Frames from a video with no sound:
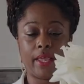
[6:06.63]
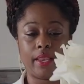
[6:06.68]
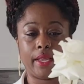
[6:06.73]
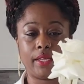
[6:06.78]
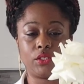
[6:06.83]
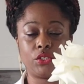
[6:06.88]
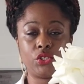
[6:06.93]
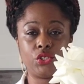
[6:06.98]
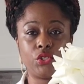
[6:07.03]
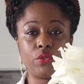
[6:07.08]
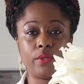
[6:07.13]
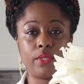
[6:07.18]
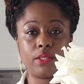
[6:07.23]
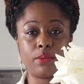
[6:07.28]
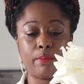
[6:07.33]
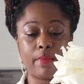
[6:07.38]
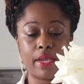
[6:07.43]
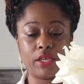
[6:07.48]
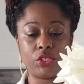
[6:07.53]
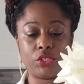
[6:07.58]
like to do is
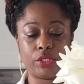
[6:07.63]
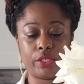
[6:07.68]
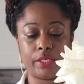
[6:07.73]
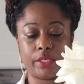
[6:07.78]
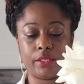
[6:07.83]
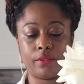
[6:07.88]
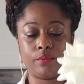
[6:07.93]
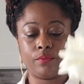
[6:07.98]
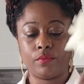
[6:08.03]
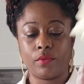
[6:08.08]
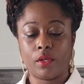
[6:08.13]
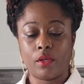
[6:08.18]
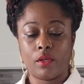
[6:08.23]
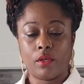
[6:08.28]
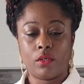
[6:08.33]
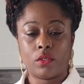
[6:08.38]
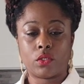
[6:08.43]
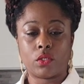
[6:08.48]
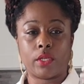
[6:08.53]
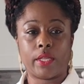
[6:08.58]
measure.
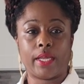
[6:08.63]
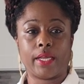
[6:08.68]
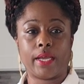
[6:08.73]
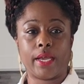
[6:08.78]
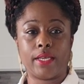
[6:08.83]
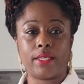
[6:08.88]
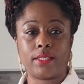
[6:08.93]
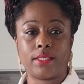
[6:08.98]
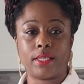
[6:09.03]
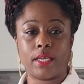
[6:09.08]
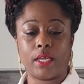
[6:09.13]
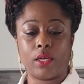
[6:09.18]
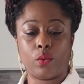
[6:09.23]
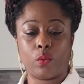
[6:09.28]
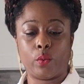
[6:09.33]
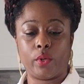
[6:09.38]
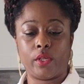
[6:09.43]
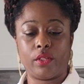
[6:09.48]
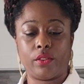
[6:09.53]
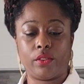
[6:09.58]
So like I said,
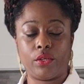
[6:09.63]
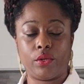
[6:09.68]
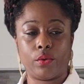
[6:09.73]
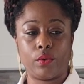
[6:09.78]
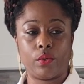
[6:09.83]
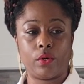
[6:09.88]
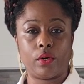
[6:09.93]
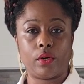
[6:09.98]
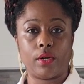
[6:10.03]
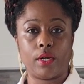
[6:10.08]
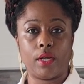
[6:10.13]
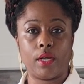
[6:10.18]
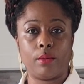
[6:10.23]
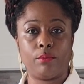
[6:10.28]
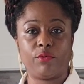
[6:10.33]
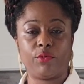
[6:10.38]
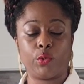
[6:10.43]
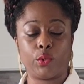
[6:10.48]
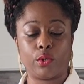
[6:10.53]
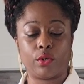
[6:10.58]
with your
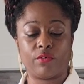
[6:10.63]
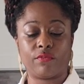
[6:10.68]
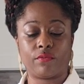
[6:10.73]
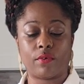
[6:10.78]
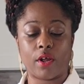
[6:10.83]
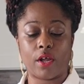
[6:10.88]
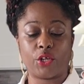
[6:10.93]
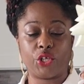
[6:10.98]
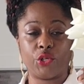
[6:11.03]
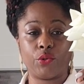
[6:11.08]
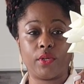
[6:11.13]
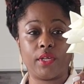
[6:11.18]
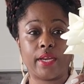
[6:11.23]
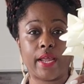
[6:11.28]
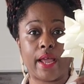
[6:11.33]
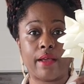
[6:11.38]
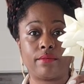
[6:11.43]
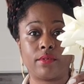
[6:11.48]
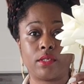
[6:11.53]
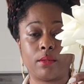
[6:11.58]
floral frog, you can
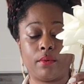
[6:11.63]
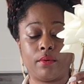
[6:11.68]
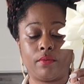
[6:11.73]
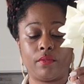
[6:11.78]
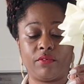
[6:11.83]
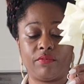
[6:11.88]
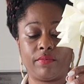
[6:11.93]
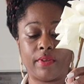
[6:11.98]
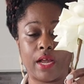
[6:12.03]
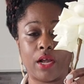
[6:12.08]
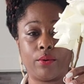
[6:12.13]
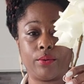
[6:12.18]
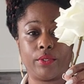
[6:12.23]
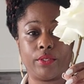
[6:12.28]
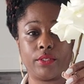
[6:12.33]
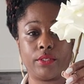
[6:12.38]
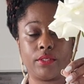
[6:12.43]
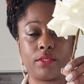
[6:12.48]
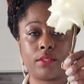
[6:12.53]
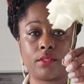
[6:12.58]
have some of the
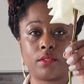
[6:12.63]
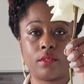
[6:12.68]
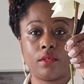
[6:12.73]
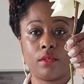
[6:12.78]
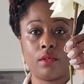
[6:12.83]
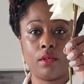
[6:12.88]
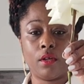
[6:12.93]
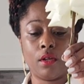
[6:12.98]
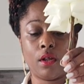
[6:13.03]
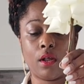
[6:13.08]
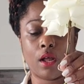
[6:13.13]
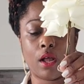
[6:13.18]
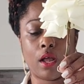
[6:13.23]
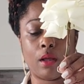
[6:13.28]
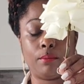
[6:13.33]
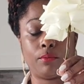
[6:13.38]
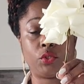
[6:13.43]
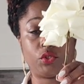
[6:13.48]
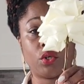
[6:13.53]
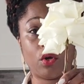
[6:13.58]
flowers
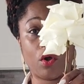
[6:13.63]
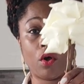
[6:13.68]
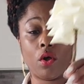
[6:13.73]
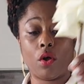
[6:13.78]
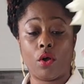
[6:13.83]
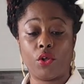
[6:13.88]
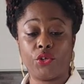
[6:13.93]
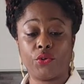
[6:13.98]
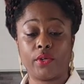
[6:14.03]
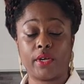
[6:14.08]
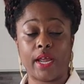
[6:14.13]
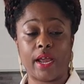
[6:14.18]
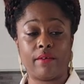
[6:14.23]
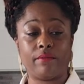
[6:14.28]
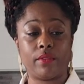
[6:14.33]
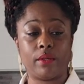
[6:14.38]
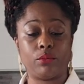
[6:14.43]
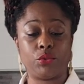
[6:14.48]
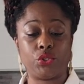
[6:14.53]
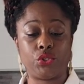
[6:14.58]
tall, you can have
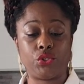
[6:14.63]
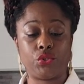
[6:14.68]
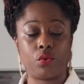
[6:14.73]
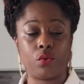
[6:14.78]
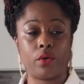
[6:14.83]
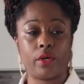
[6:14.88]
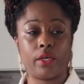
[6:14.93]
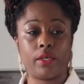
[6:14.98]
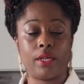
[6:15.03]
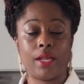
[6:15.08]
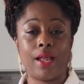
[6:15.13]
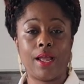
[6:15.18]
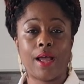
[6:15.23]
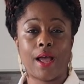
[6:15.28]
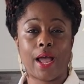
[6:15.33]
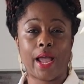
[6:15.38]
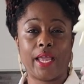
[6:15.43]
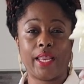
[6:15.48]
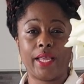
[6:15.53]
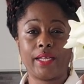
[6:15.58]
them short.
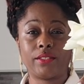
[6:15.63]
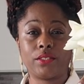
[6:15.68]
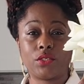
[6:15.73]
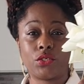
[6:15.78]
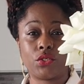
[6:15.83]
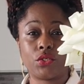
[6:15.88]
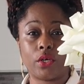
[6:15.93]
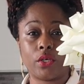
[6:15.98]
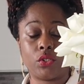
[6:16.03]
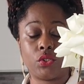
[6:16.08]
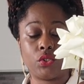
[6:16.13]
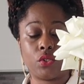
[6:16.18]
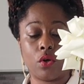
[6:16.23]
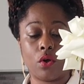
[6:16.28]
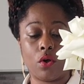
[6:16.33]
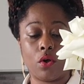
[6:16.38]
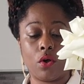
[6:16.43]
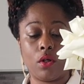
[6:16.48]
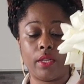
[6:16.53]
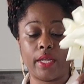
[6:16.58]
I like to start
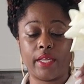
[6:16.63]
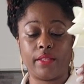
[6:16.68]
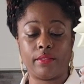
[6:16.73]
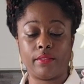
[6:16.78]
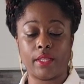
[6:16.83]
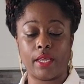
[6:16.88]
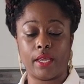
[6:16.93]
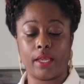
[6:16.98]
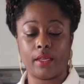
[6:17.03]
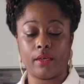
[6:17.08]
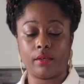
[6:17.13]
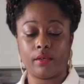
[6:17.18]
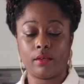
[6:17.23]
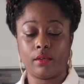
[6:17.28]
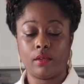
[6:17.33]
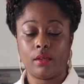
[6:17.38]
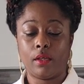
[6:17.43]
tall and then